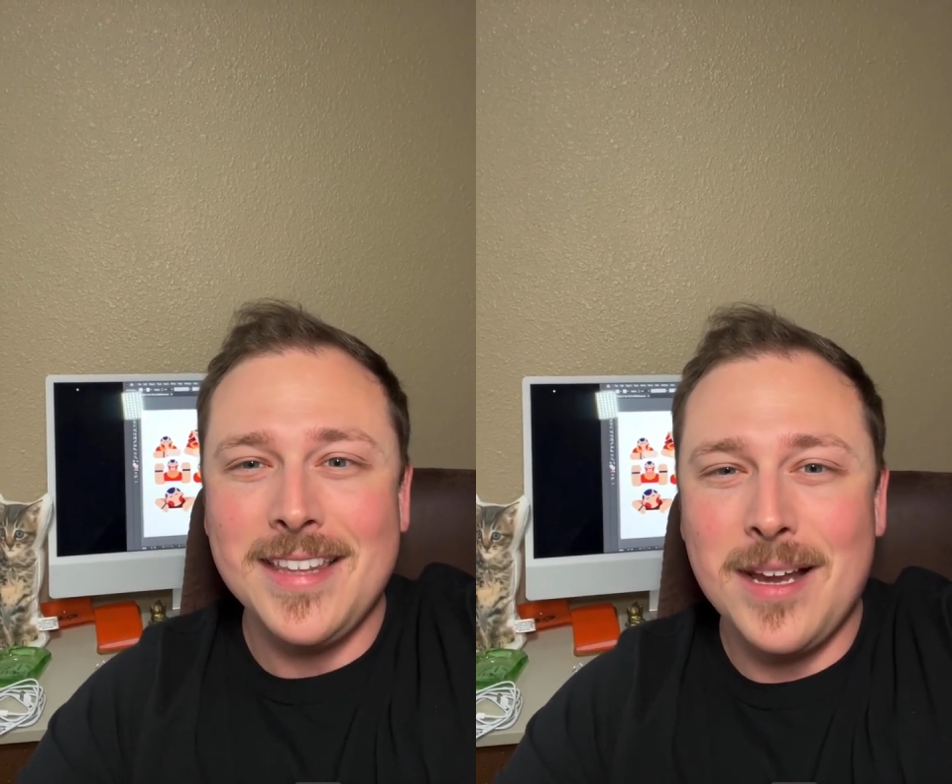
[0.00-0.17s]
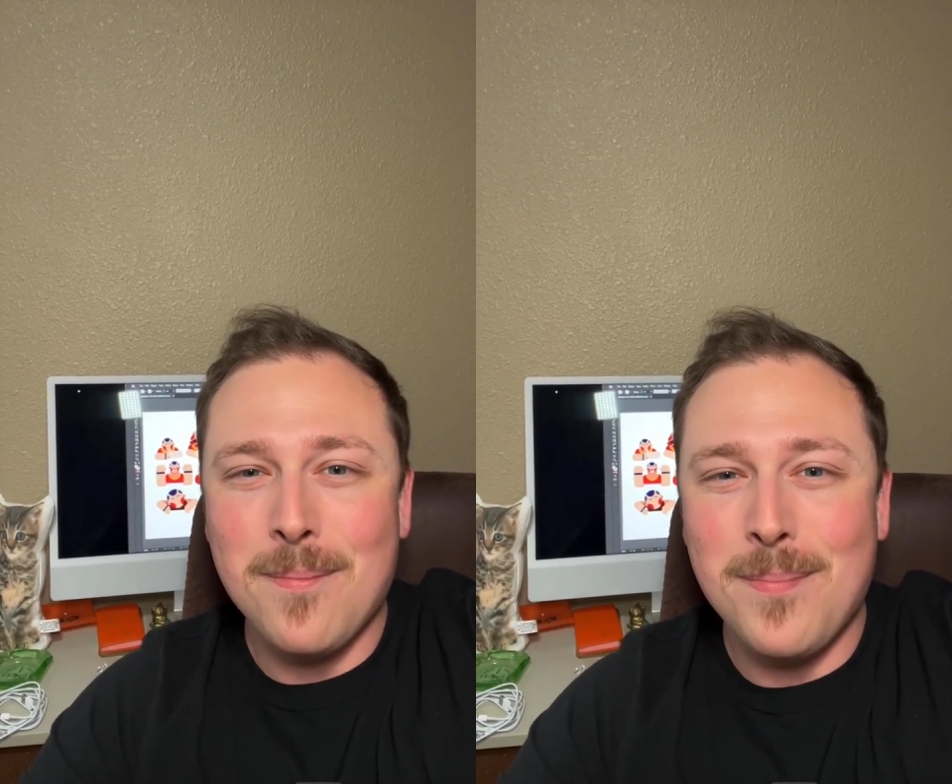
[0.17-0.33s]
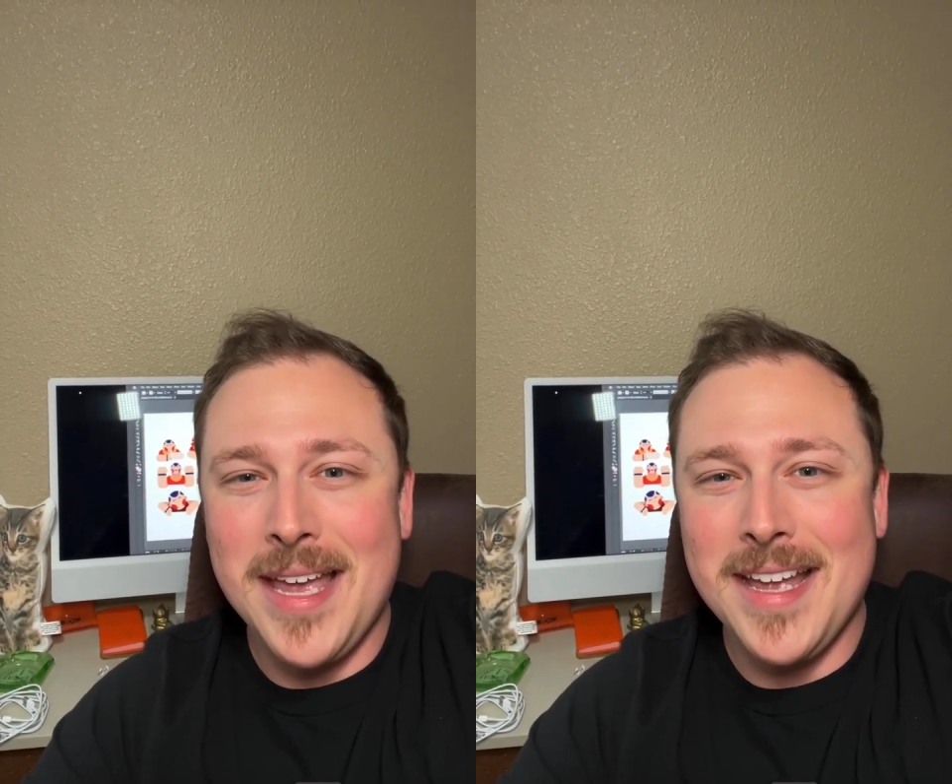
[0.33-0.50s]

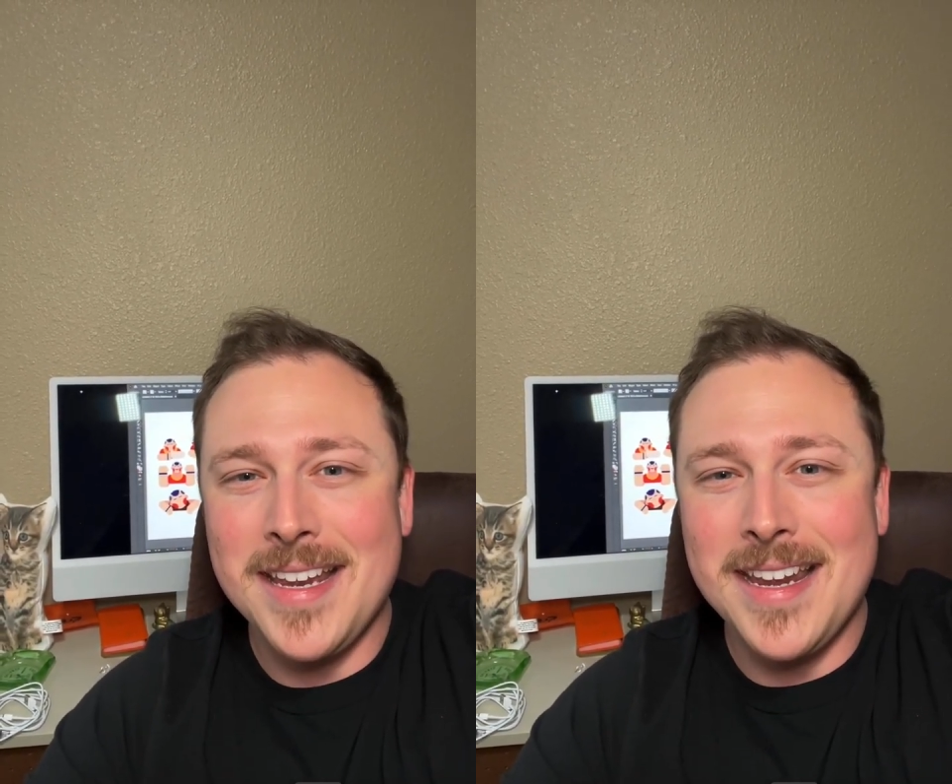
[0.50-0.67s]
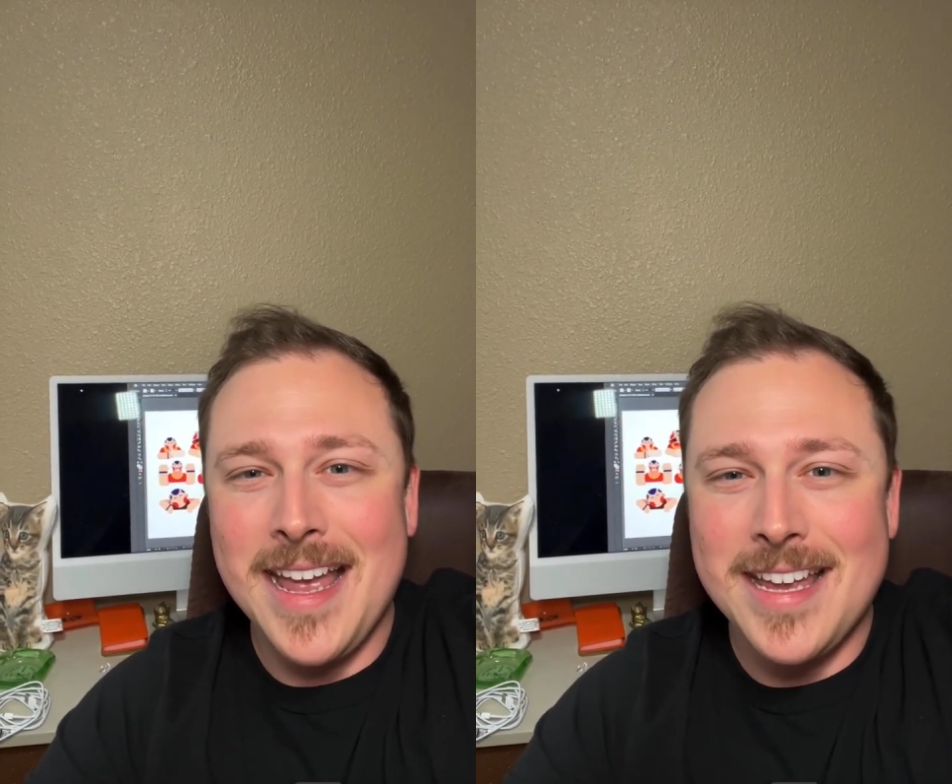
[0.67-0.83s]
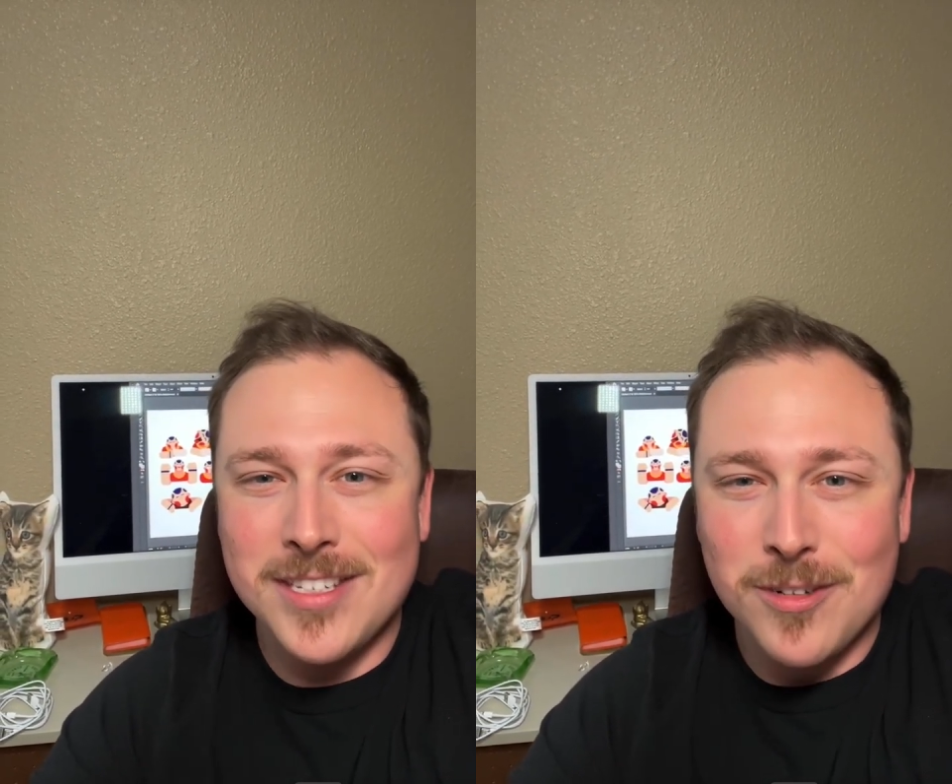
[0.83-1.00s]
The
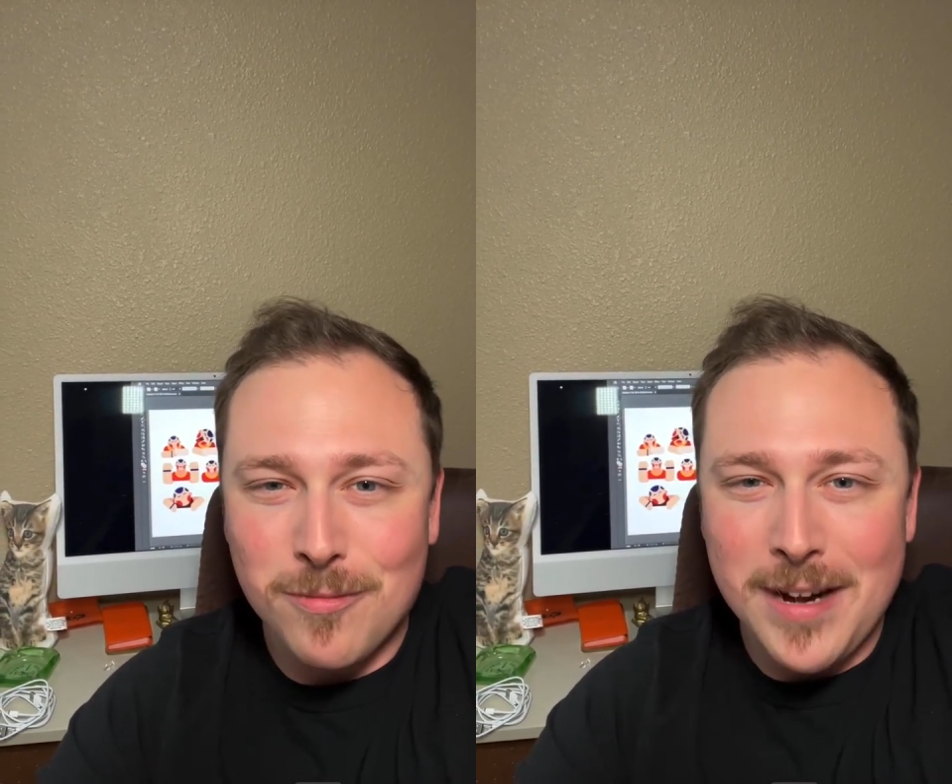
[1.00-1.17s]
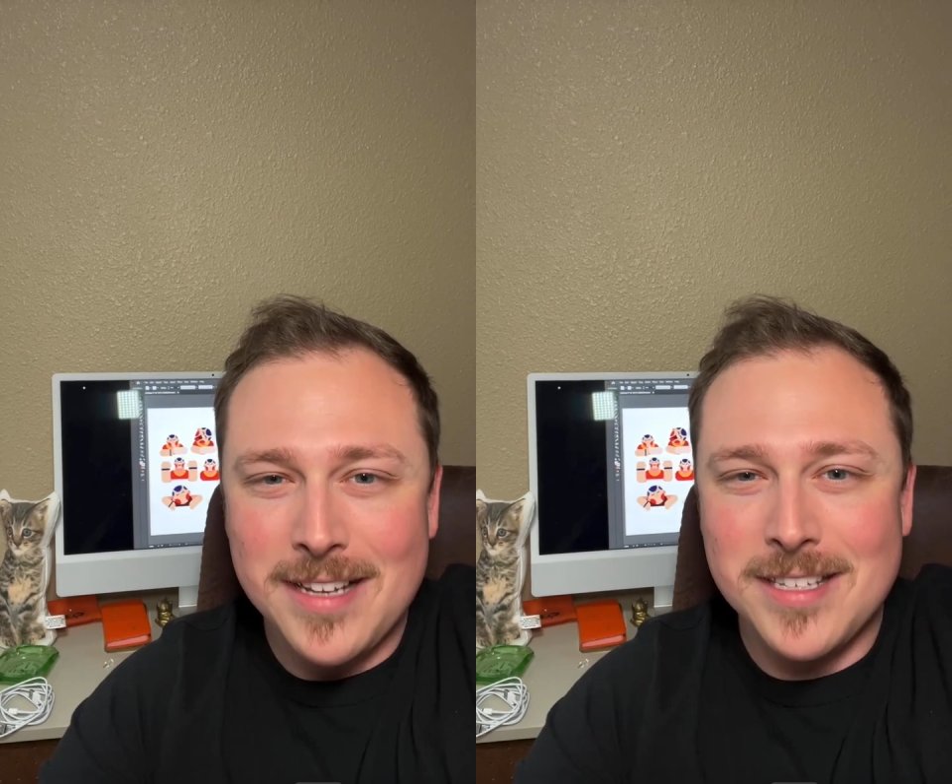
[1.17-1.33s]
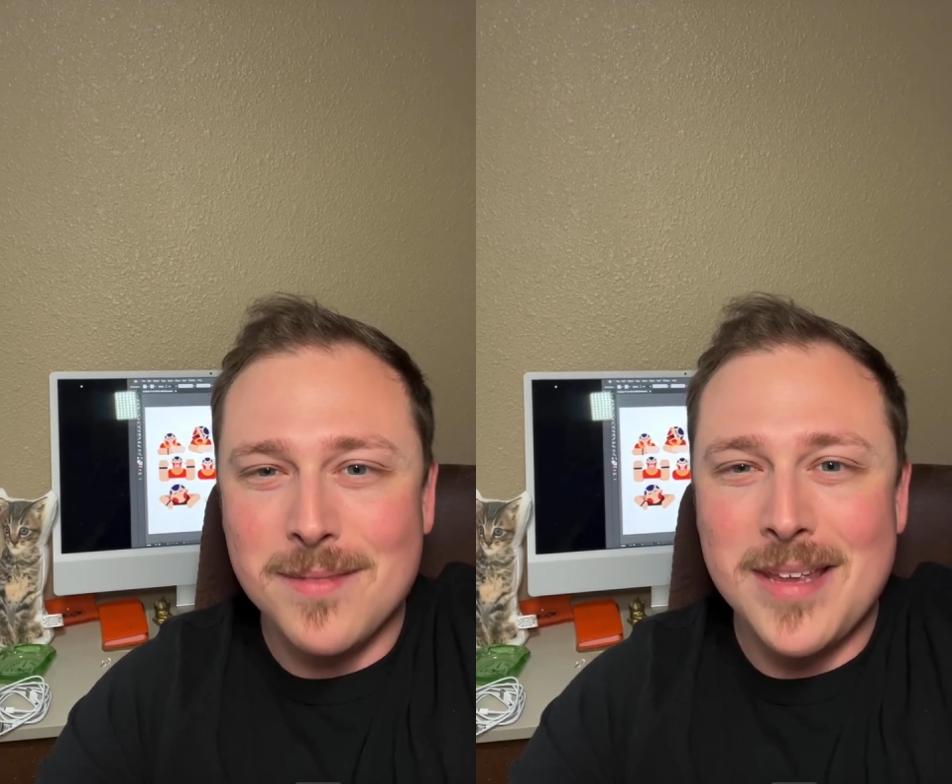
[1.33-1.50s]
companion has
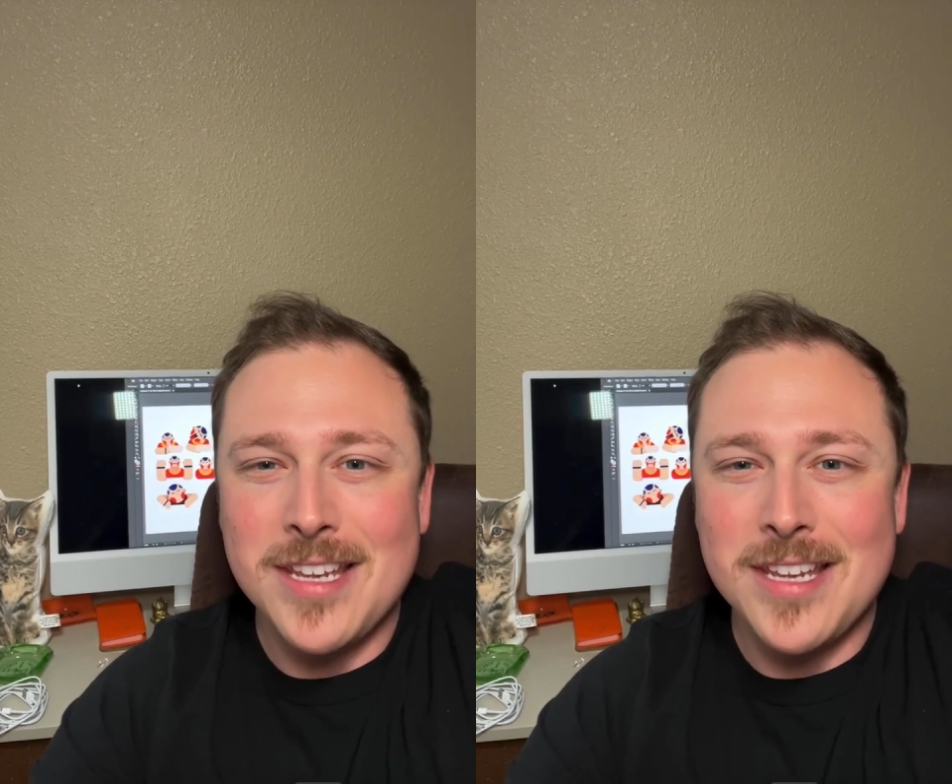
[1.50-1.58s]
directed